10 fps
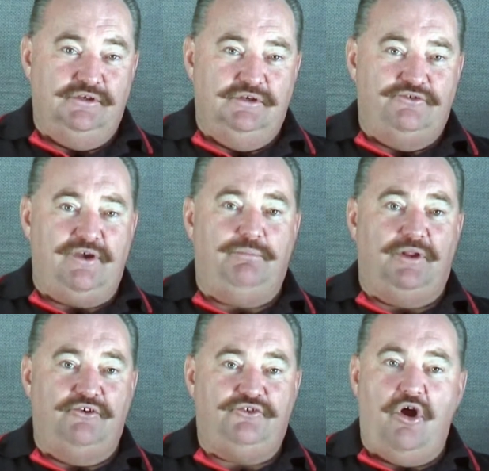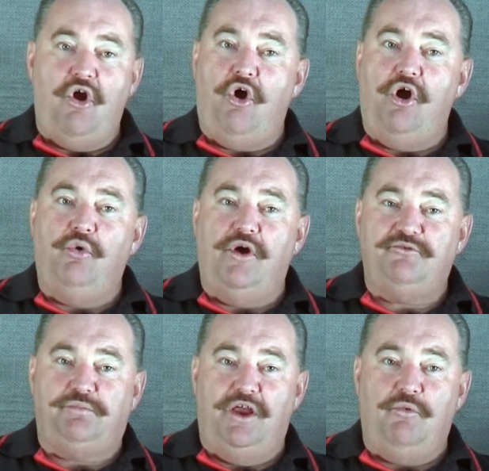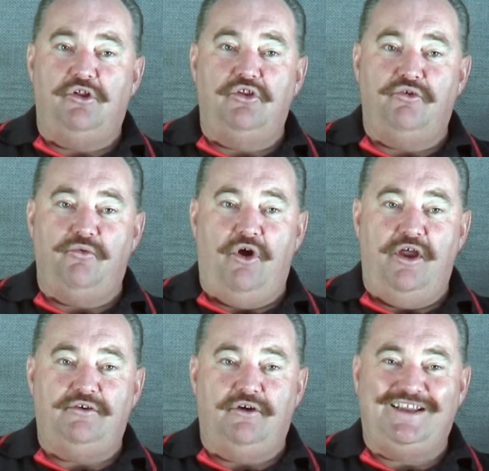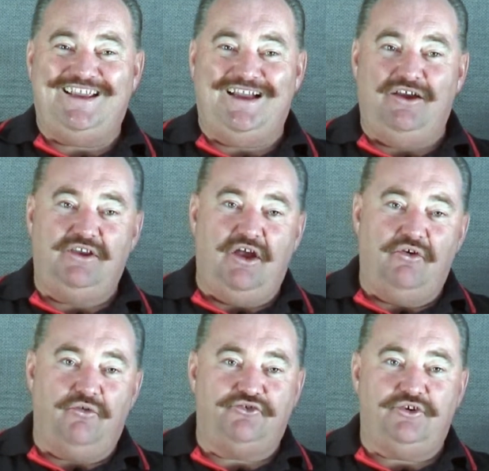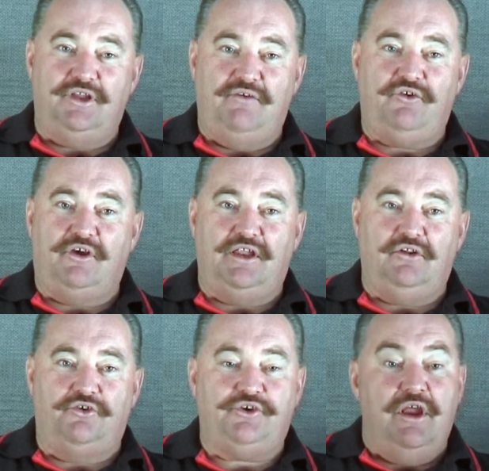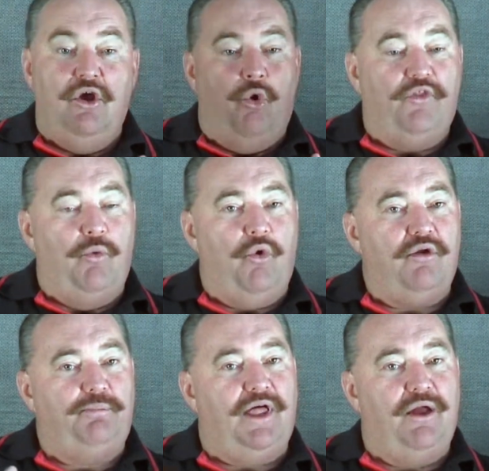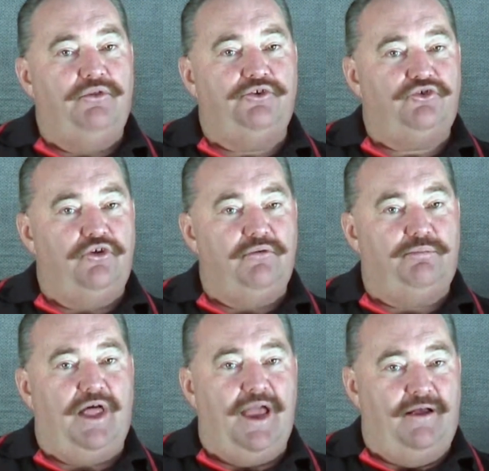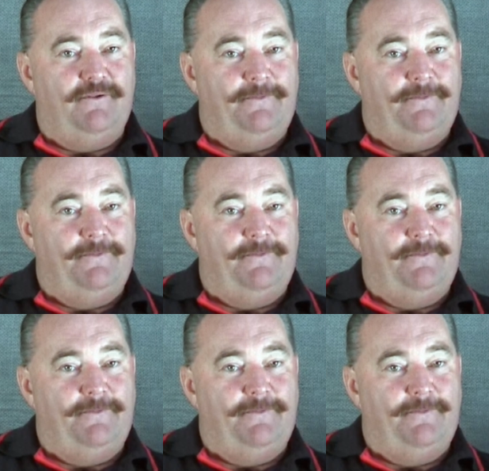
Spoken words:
Some players say, I always play well on the right. I go across the left and I get lost. Or they want to play with a certain player.